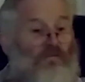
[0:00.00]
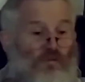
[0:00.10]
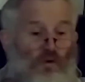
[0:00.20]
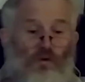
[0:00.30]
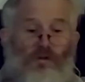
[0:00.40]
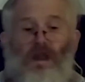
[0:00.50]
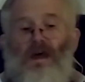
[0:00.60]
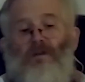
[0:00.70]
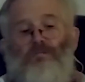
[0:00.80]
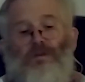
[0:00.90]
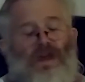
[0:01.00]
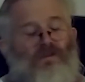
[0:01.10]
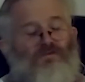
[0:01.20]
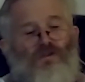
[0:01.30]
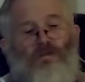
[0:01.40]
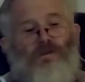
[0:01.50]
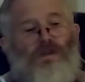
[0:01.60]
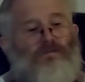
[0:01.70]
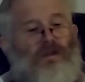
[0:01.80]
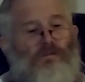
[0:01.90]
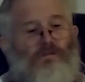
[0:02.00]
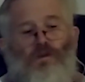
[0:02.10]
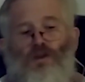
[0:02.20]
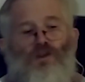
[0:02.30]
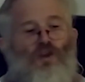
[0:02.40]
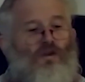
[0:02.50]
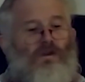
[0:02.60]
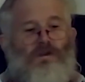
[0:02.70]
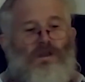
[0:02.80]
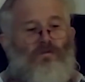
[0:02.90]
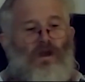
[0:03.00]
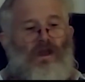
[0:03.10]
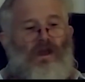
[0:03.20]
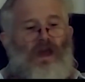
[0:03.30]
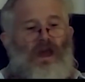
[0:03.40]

food, but they have trouble sometimes with their currency, right?